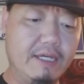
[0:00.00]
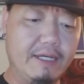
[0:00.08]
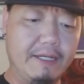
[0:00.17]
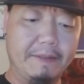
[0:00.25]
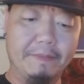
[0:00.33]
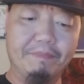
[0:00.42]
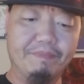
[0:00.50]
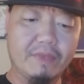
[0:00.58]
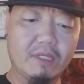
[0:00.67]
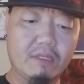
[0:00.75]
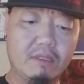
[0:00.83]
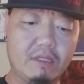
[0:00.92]
Um,
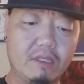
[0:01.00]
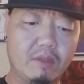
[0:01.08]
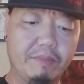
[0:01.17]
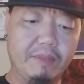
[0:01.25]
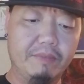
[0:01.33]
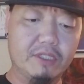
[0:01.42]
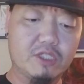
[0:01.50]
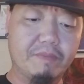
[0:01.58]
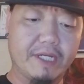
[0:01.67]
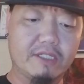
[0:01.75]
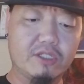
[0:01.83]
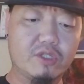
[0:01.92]
you know, people
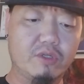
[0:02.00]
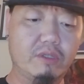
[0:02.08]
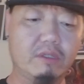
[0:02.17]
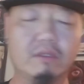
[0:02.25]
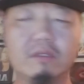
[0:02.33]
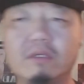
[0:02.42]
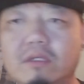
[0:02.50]
expect a certain